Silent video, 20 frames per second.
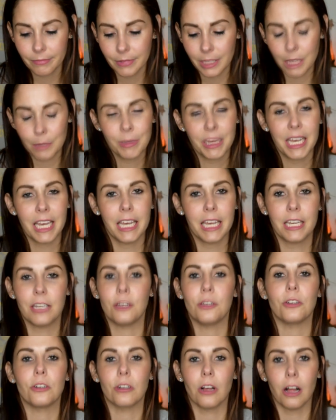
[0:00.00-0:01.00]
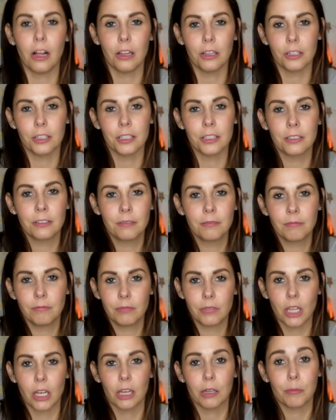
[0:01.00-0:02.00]
in my head, you all are
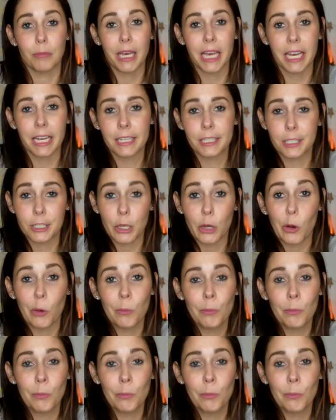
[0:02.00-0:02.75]
talking back, so